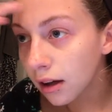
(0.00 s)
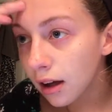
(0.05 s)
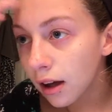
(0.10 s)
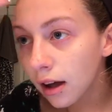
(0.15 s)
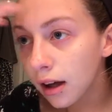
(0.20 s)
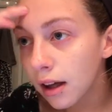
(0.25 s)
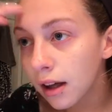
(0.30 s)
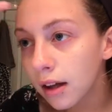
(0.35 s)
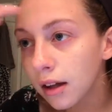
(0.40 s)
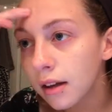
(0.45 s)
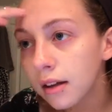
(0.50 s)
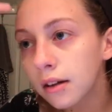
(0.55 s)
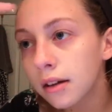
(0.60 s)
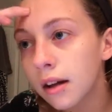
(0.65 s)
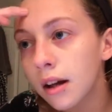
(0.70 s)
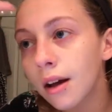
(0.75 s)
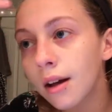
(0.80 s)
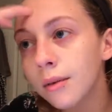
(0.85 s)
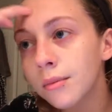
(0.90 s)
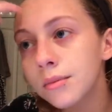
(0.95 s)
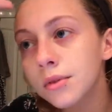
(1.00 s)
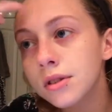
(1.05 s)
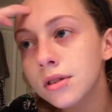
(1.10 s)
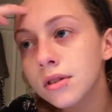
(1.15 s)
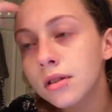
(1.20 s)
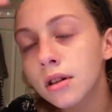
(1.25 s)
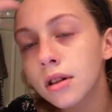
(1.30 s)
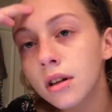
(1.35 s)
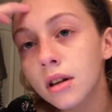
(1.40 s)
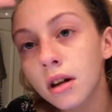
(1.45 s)
and I'm just
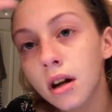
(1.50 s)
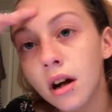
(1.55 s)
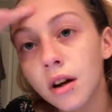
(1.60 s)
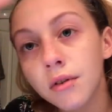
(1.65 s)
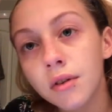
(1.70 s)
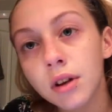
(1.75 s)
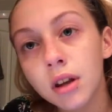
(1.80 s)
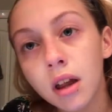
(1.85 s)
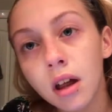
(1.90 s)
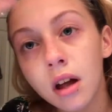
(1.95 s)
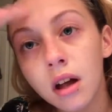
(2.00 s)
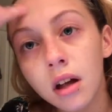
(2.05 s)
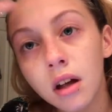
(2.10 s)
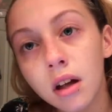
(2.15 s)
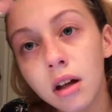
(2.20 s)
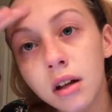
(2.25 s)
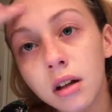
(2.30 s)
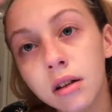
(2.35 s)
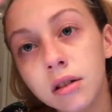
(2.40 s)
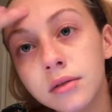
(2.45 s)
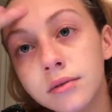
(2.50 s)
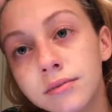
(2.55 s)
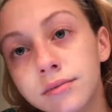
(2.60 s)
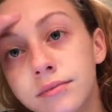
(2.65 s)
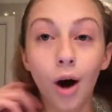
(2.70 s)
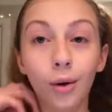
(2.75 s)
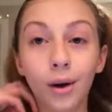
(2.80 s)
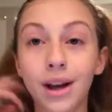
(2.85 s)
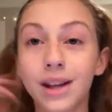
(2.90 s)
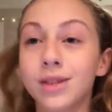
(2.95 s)
gonna cover that.
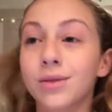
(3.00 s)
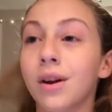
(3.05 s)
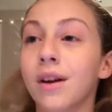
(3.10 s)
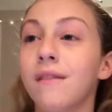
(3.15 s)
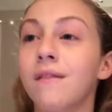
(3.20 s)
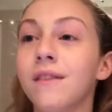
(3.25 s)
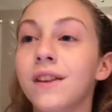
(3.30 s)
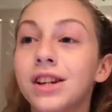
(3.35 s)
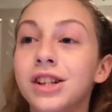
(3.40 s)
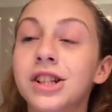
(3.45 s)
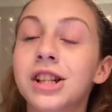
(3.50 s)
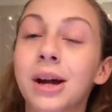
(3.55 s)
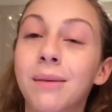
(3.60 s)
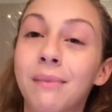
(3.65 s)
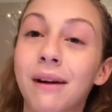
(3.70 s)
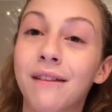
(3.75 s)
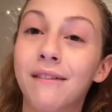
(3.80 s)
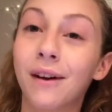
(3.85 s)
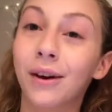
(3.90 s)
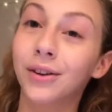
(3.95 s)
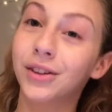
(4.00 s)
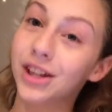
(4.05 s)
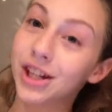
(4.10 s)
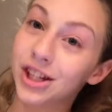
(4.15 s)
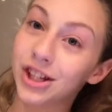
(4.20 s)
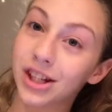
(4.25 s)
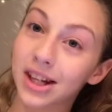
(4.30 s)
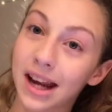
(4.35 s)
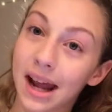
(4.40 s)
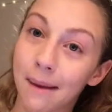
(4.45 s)
Okay, so I finished up my
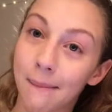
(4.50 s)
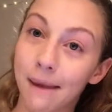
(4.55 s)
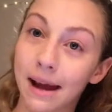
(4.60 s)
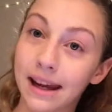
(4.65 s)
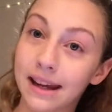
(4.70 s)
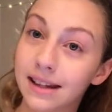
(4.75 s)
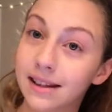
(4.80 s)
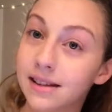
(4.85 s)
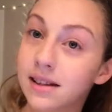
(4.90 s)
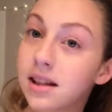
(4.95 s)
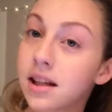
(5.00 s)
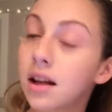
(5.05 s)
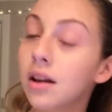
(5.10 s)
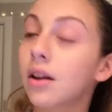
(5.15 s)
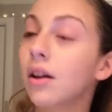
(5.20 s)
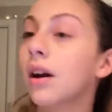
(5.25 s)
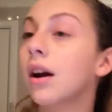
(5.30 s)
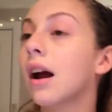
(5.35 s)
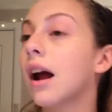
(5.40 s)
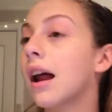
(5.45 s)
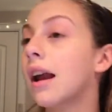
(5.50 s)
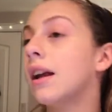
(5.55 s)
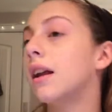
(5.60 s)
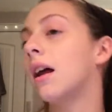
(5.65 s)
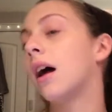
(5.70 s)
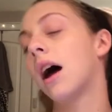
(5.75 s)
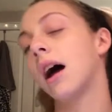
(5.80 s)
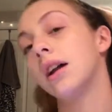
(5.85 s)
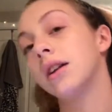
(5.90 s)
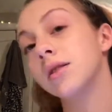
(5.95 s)
foundation and my concealer, and
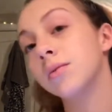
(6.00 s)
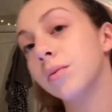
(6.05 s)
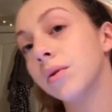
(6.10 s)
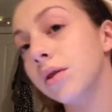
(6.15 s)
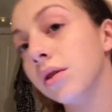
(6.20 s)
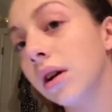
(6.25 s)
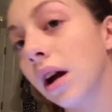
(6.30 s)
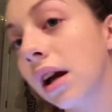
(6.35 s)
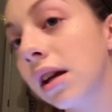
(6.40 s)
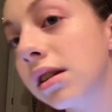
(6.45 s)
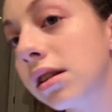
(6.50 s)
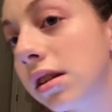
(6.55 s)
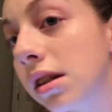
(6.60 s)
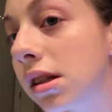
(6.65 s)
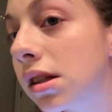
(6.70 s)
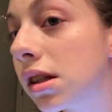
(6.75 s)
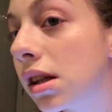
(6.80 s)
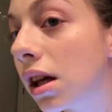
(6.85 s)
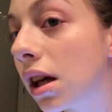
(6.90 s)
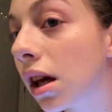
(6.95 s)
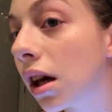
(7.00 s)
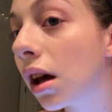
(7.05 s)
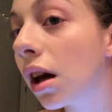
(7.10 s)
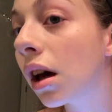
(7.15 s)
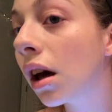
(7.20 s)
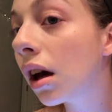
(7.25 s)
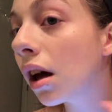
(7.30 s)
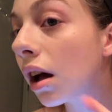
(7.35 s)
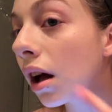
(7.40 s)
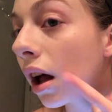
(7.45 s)
I just want you guys to see
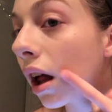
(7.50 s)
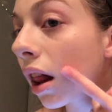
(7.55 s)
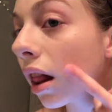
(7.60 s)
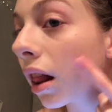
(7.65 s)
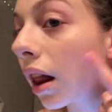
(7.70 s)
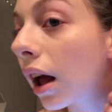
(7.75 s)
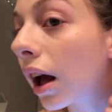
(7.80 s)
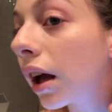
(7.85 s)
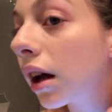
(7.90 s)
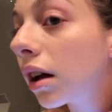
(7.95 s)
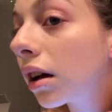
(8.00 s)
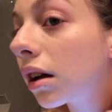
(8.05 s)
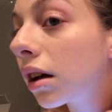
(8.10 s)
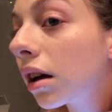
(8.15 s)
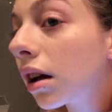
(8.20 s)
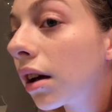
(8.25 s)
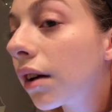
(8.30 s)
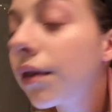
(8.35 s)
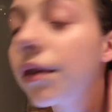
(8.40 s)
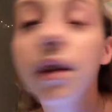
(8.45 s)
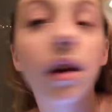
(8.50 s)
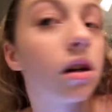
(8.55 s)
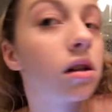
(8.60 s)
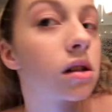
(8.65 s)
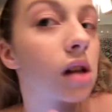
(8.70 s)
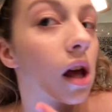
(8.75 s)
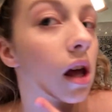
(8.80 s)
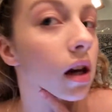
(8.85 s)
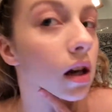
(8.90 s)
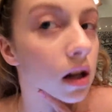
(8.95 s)
like if there's
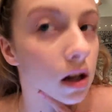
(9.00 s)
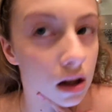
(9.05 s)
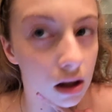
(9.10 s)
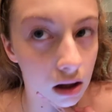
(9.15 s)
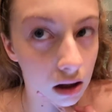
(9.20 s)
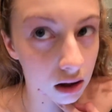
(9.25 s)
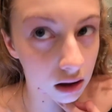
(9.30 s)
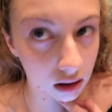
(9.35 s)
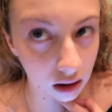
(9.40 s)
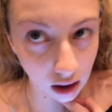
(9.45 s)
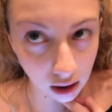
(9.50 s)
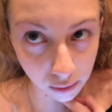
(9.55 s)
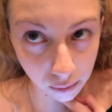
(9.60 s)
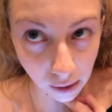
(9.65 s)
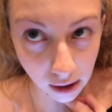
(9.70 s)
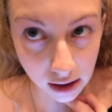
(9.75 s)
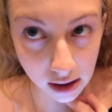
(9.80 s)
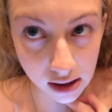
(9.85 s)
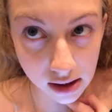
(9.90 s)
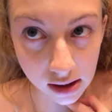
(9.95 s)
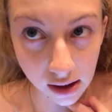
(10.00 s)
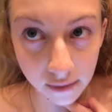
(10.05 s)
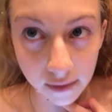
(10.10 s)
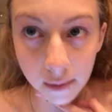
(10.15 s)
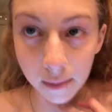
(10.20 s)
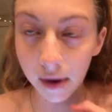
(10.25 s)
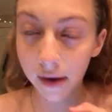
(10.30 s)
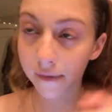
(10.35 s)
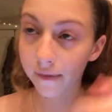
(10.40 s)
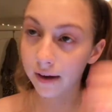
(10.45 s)
any like redness left in
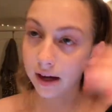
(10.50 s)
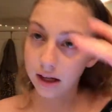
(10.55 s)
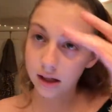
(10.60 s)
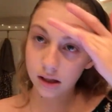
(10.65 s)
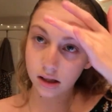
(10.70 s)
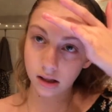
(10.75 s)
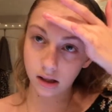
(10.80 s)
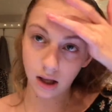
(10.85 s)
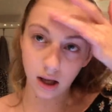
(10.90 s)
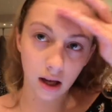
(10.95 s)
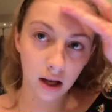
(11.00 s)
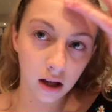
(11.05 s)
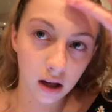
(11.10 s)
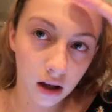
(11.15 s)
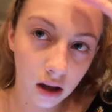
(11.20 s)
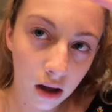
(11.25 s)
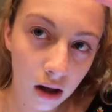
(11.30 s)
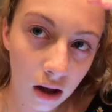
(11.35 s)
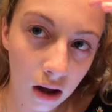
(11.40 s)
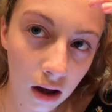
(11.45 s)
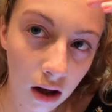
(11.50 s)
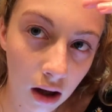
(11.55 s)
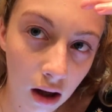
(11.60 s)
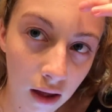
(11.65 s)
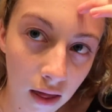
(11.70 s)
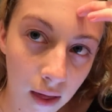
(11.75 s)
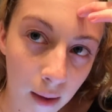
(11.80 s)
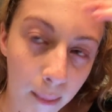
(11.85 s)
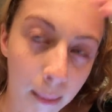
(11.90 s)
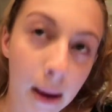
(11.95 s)
my face. Like
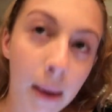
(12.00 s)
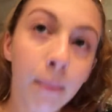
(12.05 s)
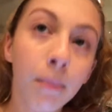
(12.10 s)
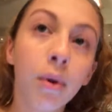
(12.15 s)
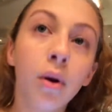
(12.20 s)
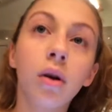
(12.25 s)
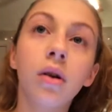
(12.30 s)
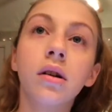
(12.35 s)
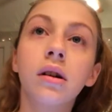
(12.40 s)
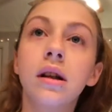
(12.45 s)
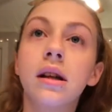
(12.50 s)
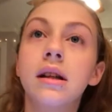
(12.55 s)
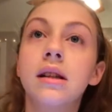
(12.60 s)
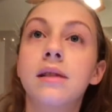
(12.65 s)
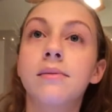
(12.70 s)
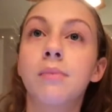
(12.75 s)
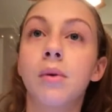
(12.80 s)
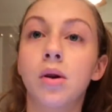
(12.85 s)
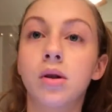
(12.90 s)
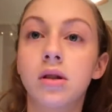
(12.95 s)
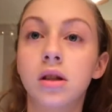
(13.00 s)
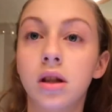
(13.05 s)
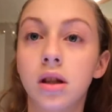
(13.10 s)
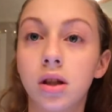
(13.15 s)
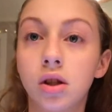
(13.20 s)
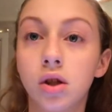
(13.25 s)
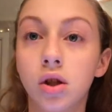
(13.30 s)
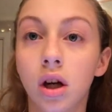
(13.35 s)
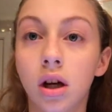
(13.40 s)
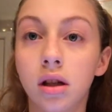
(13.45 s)
the pimple, it's mostly
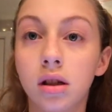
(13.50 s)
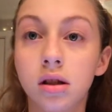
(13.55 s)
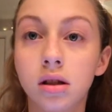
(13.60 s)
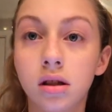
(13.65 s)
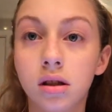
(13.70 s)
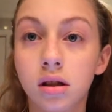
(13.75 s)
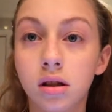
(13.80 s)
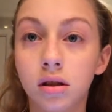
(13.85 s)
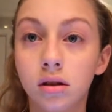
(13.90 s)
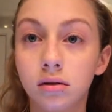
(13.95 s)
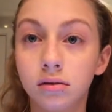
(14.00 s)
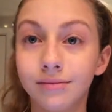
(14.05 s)
just